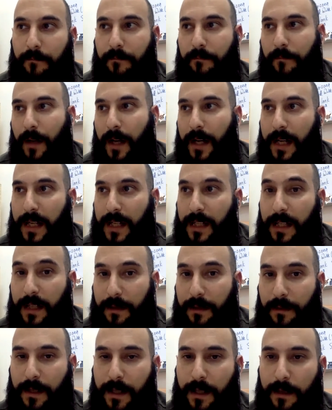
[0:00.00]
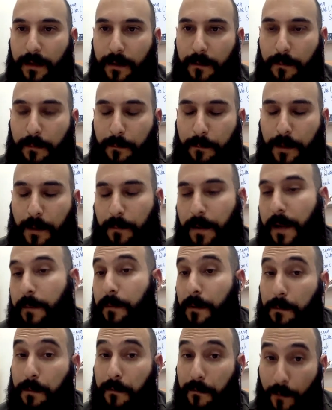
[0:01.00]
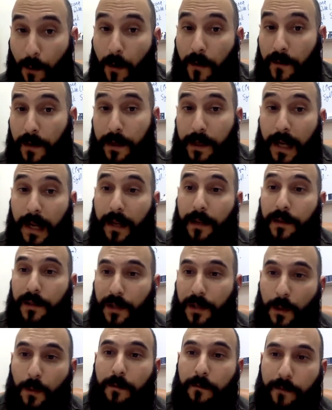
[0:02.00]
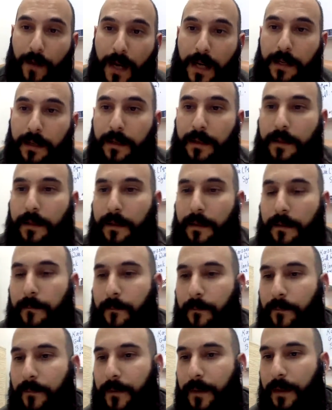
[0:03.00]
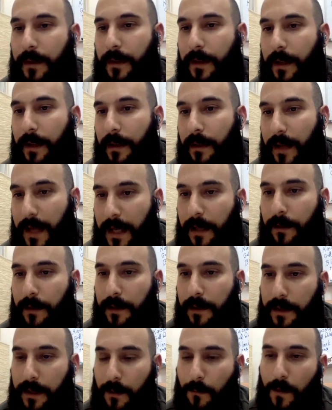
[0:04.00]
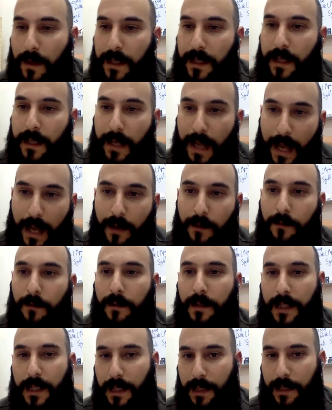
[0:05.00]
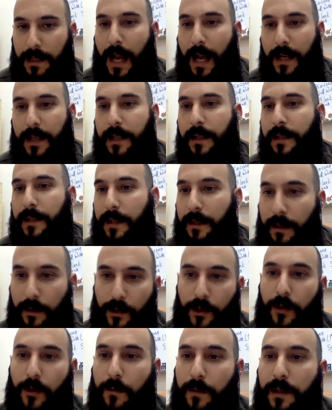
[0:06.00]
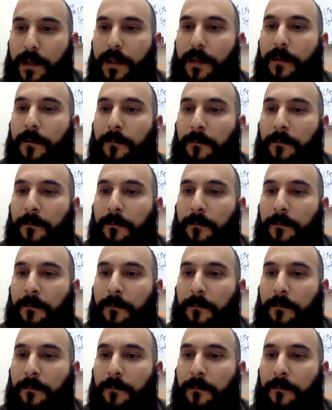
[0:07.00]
I guess the people before the Danes who invaded England, it was the Angles, the Saxons, and the Jutes.